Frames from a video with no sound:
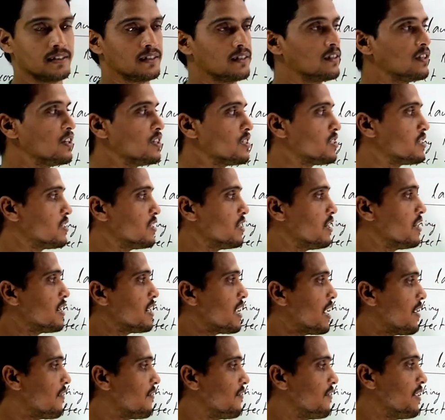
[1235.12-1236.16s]
does not
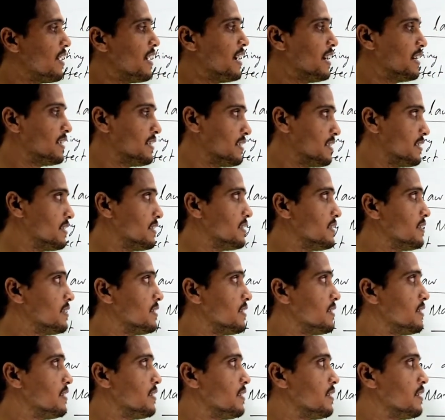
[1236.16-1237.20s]

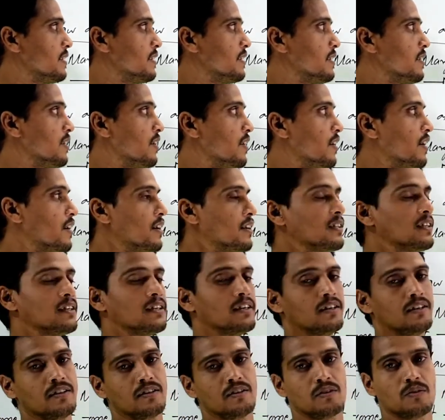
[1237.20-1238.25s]
affect on
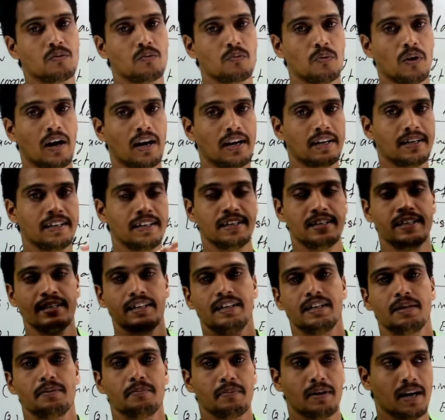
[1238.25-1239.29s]
the quantity
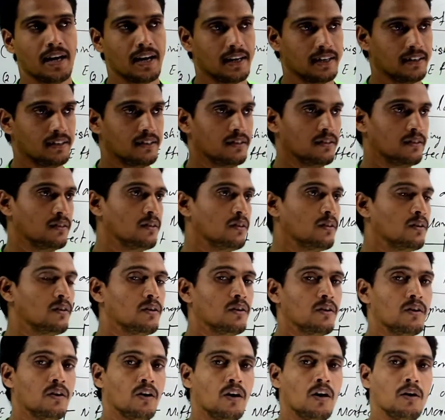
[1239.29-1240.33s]
demand
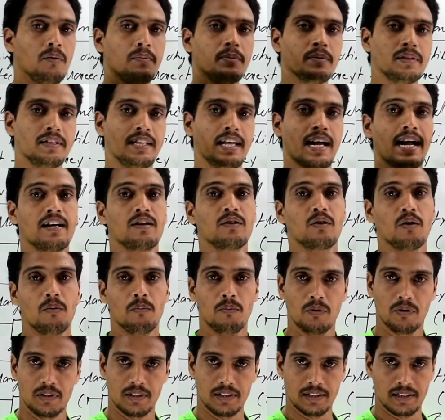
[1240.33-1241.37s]
of that
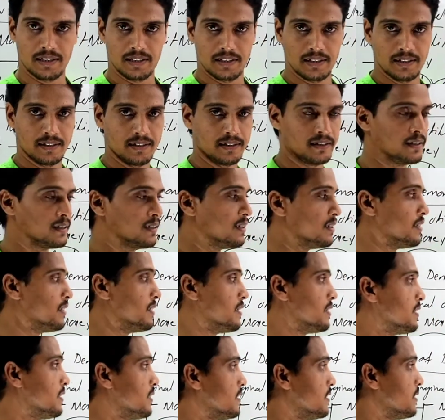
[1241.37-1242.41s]
commodity.
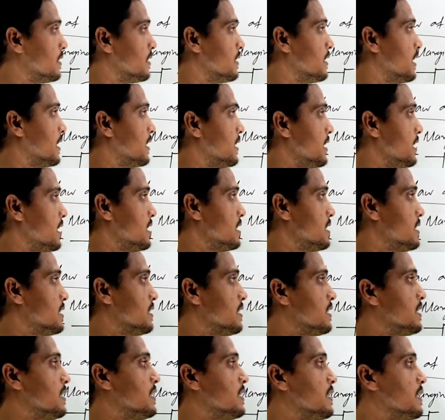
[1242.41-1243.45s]
That is,
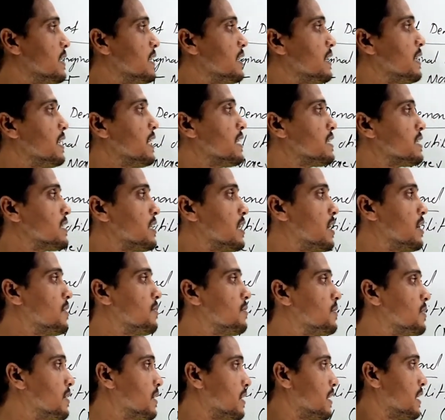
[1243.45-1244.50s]
in case
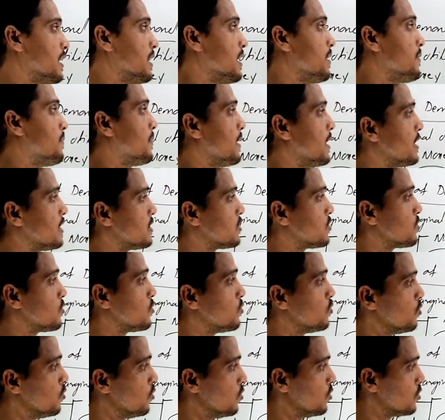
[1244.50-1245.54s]
of Giffen's
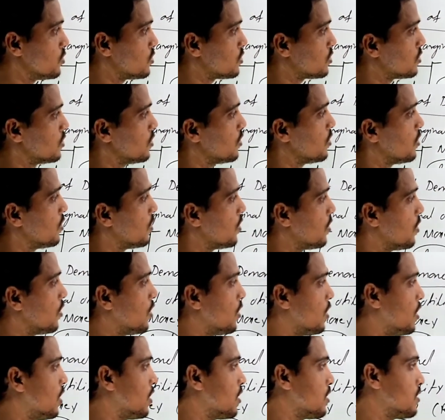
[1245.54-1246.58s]
goods,
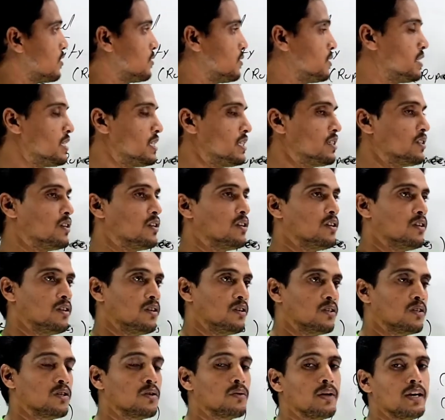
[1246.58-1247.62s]
or which is
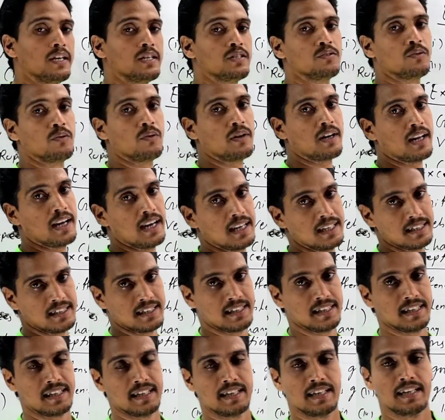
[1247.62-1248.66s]
otherwise known as
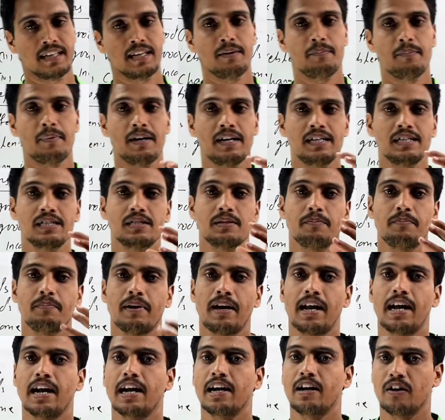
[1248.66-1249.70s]
Giffen's
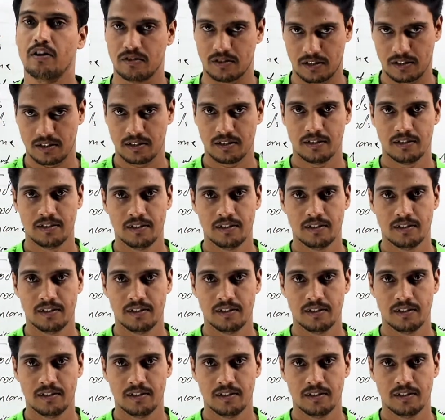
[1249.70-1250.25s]
paradox.